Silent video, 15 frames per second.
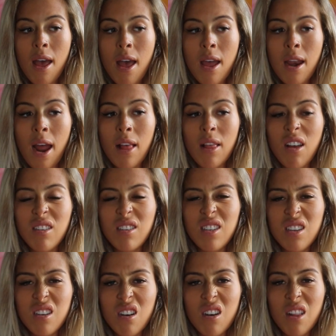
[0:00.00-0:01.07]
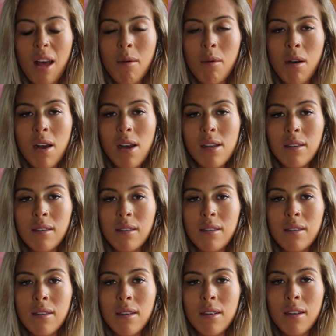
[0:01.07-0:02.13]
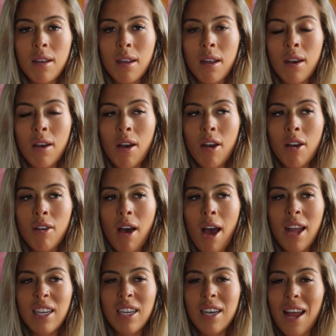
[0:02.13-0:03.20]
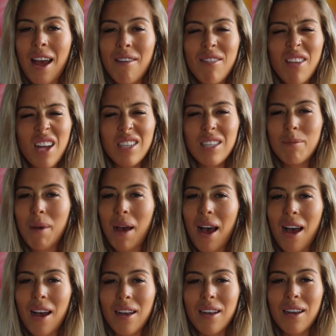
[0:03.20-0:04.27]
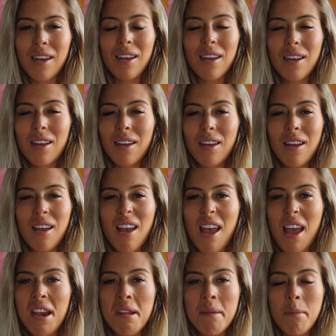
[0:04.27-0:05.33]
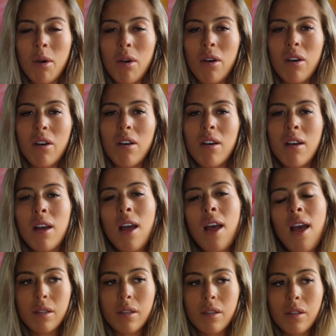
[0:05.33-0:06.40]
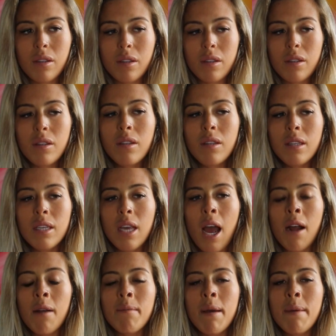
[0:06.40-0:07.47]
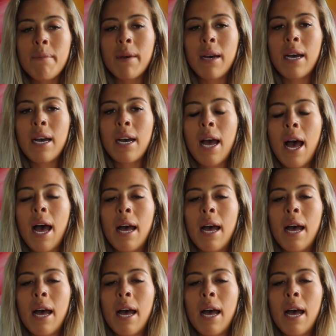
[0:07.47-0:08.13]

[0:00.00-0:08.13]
and I lost the girl I was. You know, I didn't have that spark anymore. I remember